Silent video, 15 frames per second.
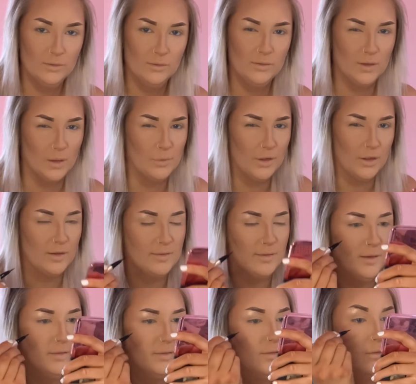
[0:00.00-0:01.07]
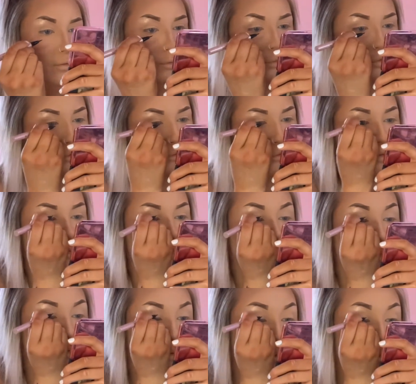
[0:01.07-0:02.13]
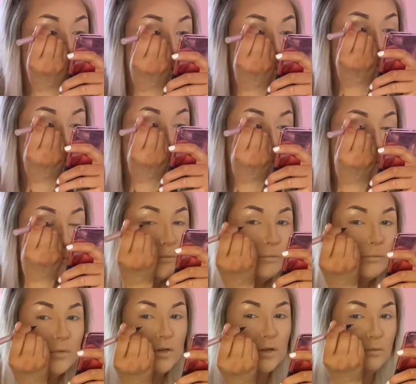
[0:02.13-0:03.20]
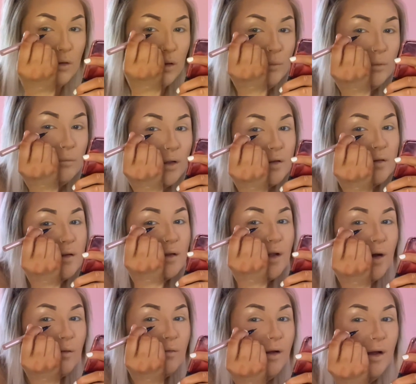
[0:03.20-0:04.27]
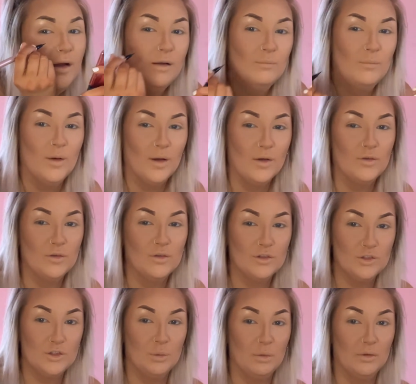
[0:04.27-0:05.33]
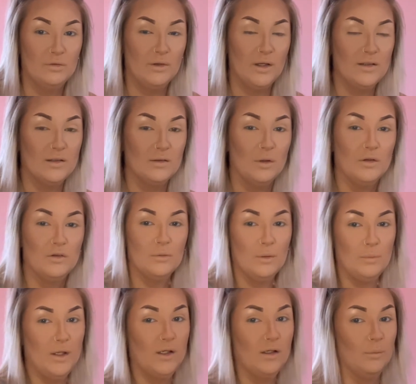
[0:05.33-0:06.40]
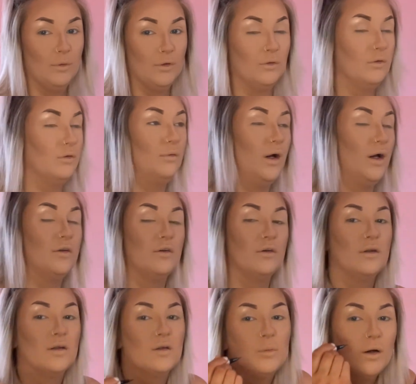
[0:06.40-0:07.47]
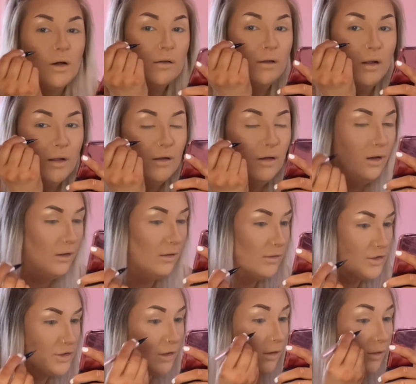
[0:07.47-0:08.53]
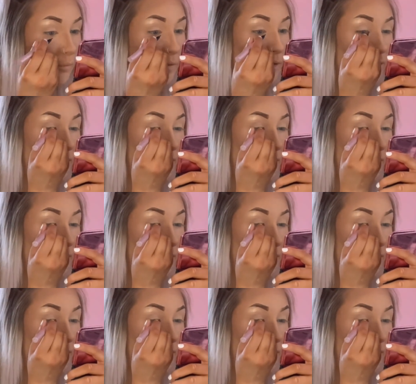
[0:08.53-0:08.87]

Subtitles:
Does that make any sense? I hope so. See what I mean when I say that when I do stupid faces when I do my makeup? I don't know why I do this, but I hunch up.